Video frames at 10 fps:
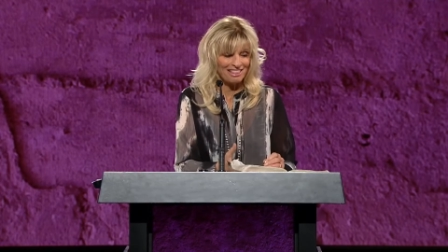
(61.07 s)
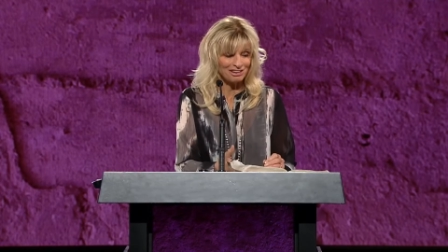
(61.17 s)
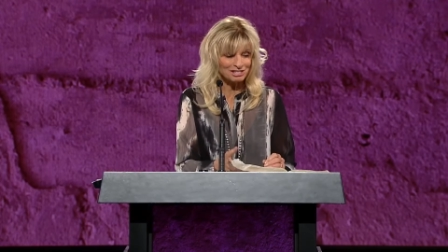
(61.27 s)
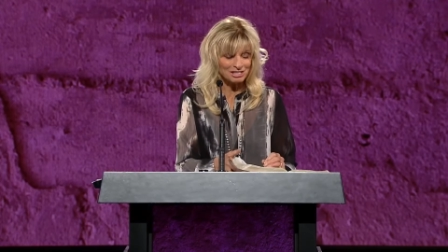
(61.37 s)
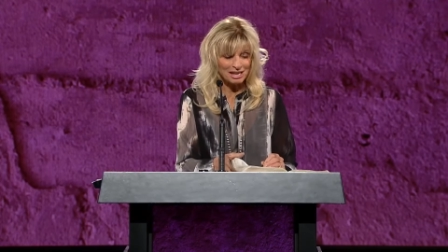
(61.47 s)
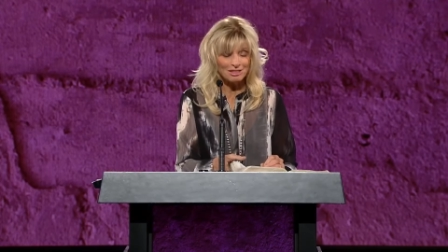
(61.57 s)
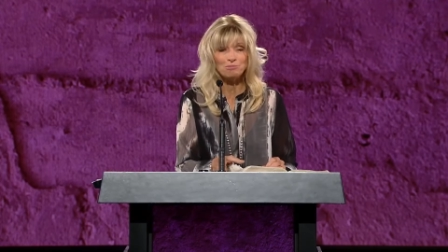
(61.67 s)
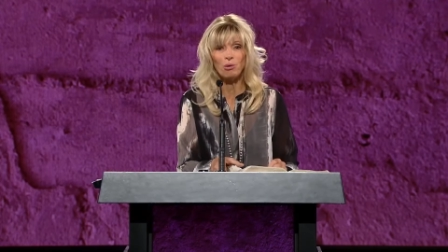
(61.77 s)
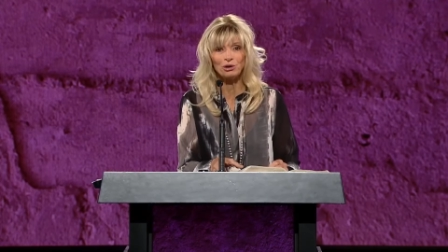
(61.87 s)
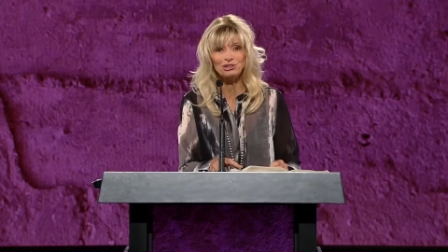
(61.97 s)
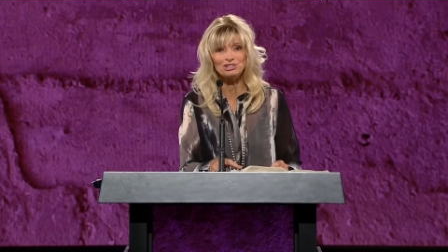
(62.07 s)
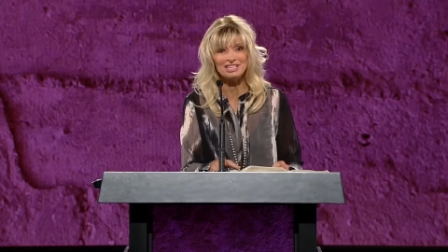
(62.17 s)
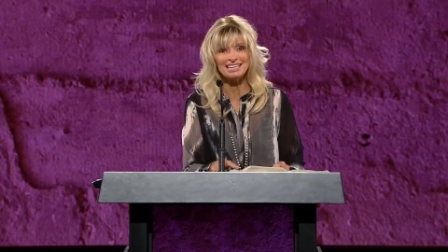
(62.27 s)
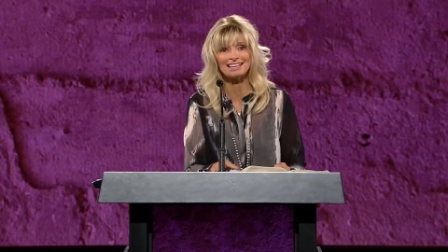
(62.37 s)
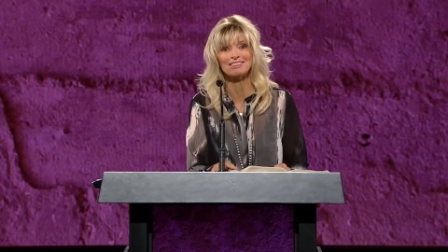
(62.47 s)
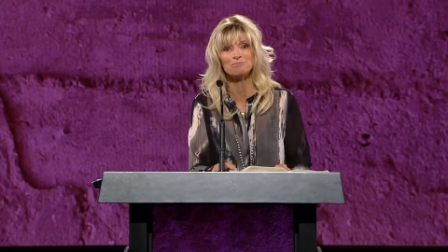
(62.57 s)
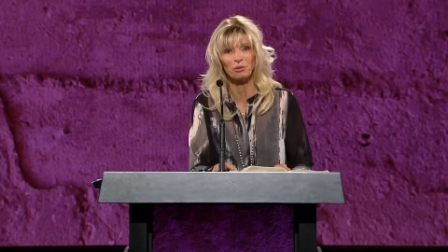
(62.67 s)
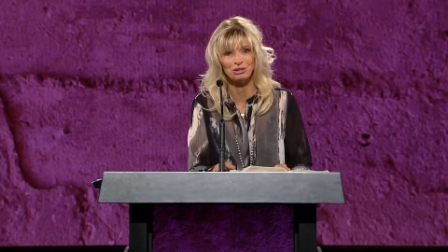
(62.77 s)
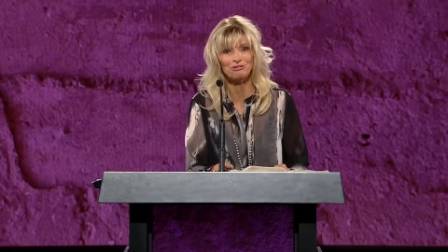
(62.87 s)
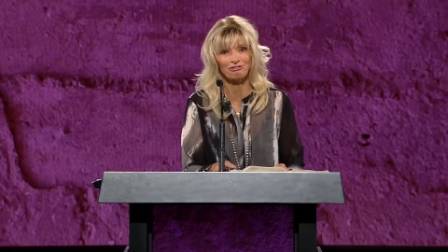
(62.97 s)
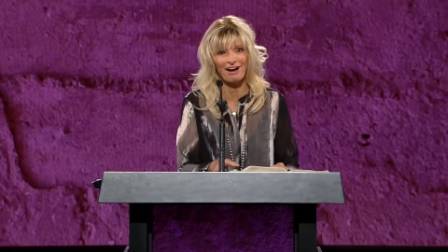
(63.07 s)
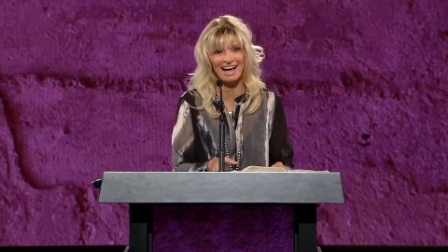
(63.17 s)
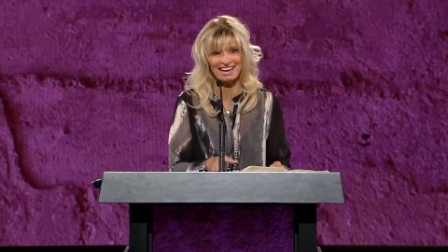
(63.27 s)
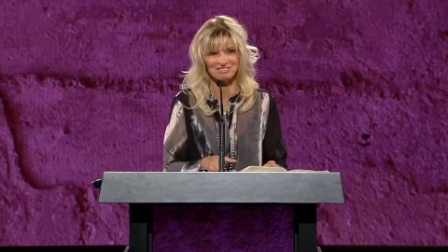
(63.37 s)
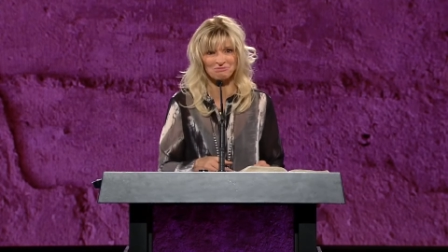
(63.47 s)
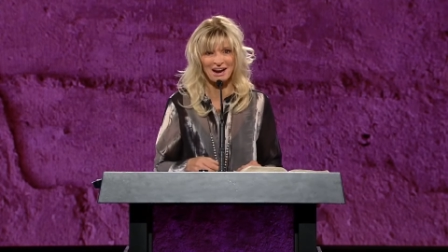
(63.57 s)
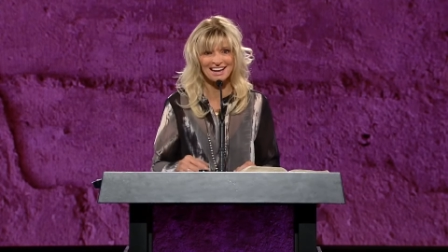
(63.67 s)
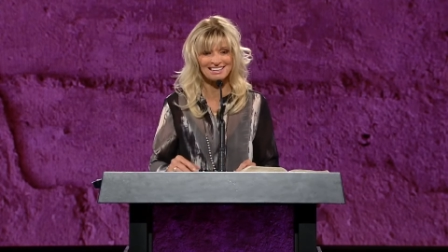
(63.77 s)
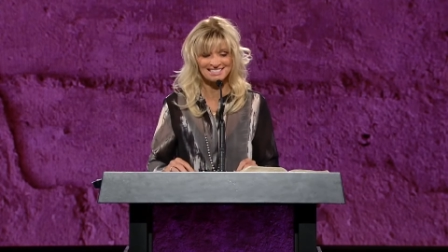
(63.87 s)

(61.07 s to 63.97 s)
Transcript: There's the more you dig, the more you find, right?